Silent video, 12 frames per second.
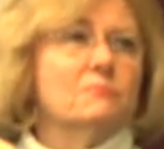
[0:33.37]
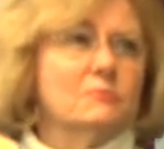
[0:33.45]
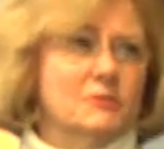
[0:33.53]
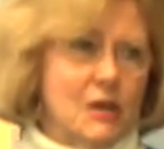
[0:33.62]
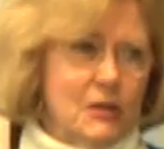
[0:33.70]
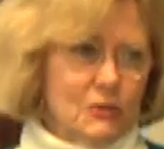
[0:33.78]

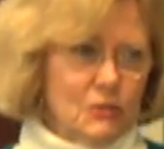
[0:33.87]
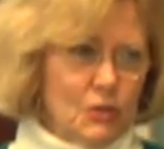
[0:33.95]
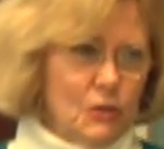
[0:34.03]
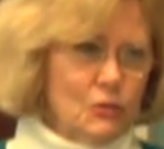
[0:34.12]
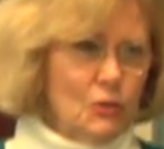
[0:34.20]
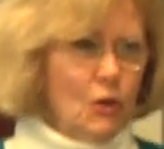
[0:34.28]

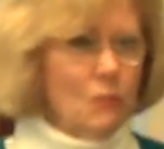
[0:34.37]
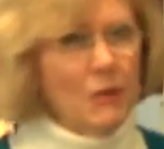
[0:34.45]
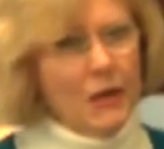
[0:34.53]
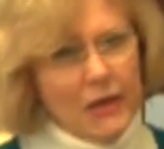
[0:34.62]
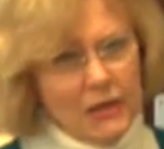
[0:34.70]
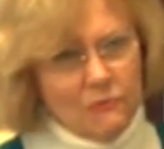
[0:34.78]
psychosocial or
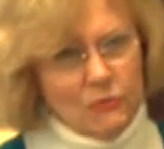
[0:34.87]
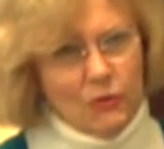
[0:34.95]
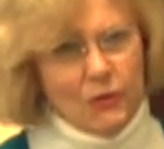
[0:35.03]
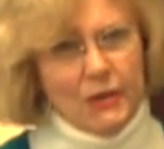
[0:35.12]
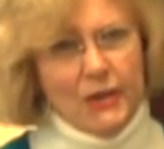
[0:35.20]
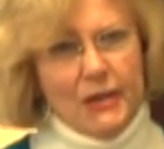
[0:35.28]

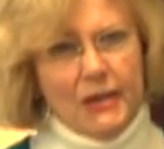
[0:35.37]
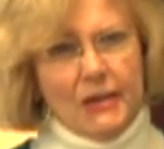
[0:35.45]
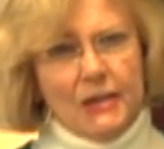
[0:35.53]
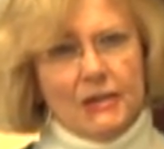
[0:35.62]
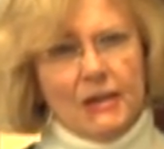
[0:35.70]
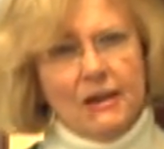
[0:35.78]
behavioral.
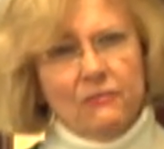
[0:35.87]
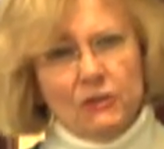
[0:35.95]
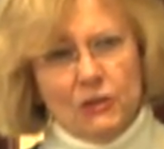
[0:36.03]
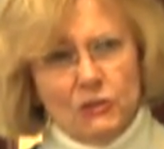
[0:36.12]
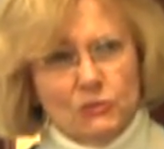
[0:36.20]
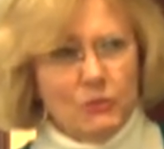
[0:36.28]
And heaven
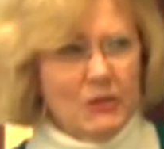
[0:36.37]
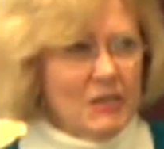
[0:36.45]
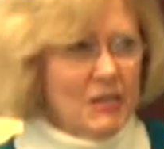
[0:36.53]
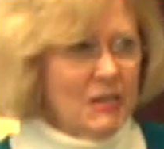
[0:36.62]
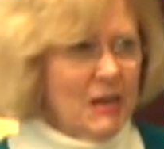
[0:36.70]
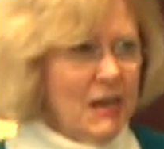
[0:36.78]
knows we need it.